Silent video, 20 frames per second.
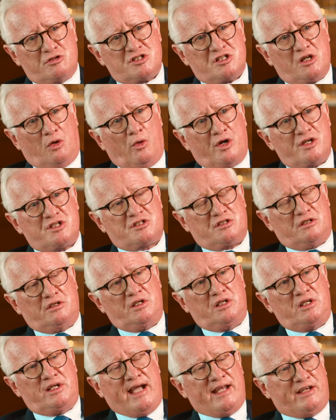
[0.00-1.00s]
So I
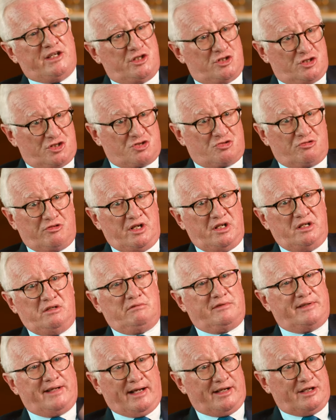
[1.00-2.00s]
see an industry,
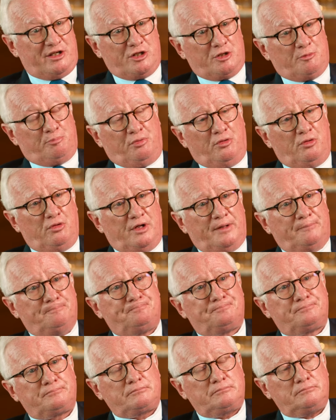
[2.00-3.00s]
cutting to the point,
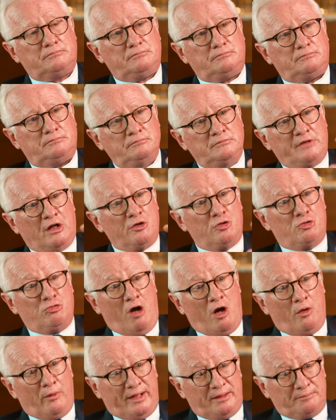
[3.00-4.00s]

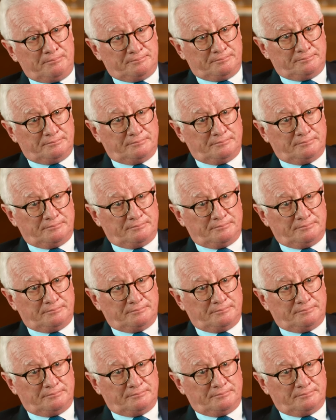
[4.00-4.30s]
growing,